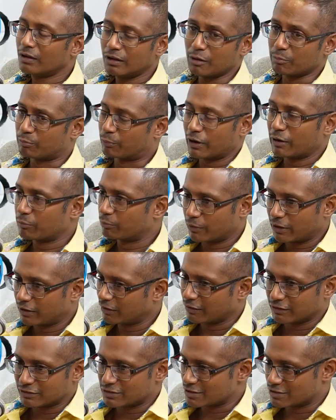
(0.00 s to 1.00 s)
Yeah, brain
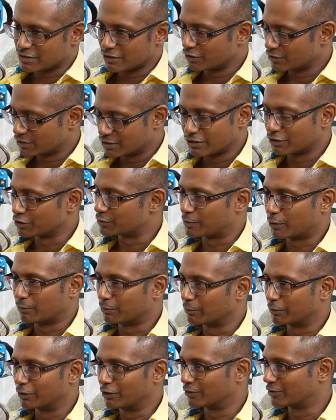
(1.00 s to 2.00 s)
drain's a serious
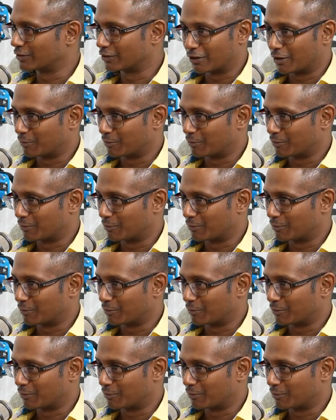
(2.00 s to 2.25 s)
problem in New Zealand.